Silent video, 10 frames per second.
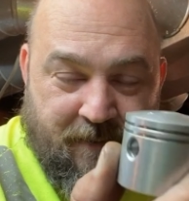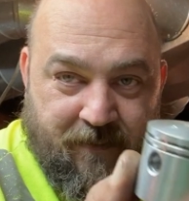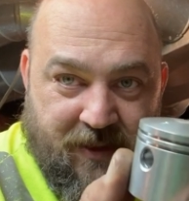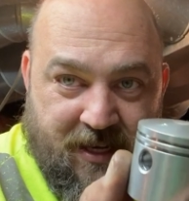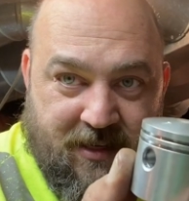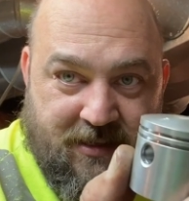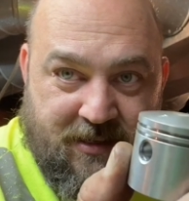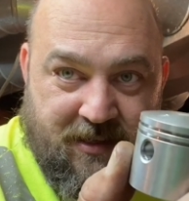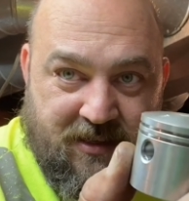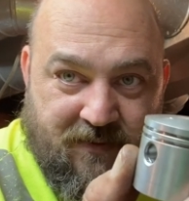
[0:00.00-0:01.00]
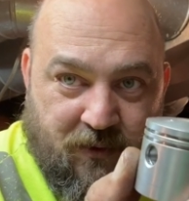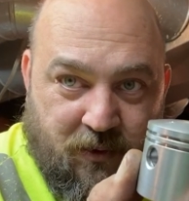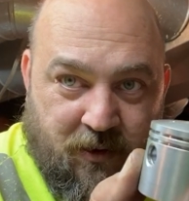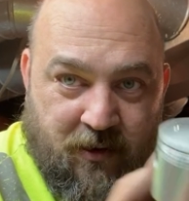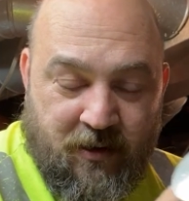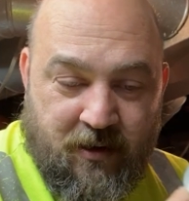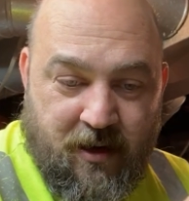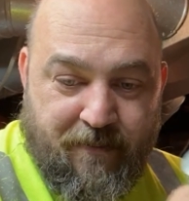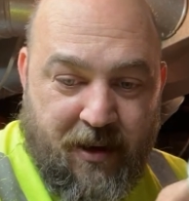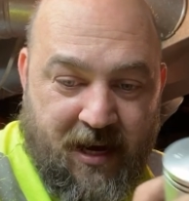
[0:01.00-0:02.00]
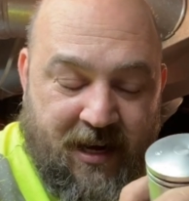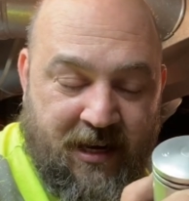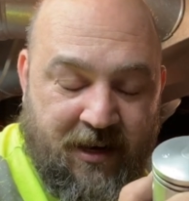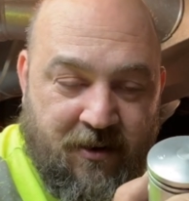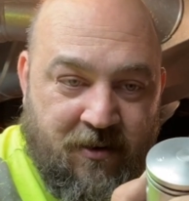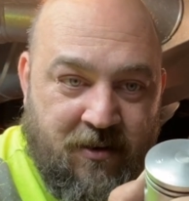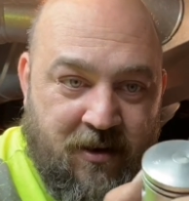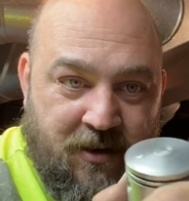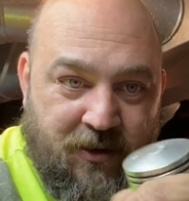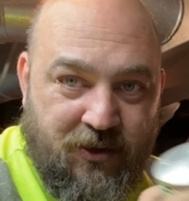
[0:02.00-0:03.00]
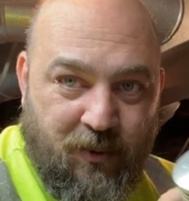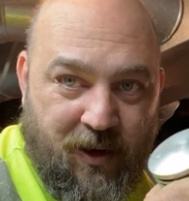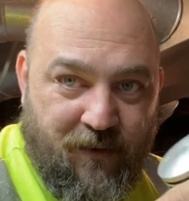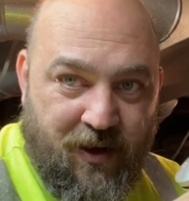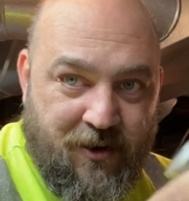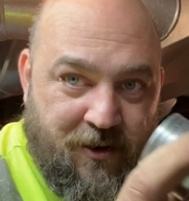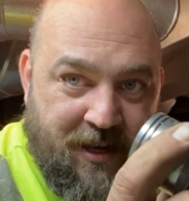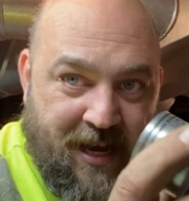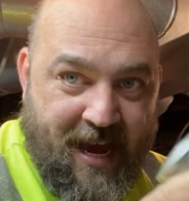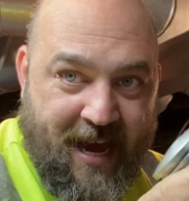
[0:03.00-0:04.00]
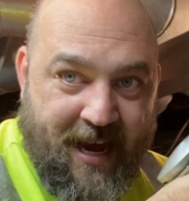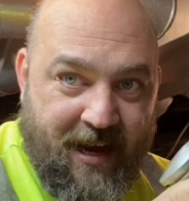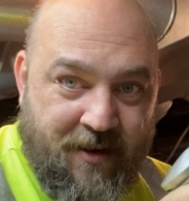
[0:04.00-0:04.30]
This is for a Pioneer 1200A.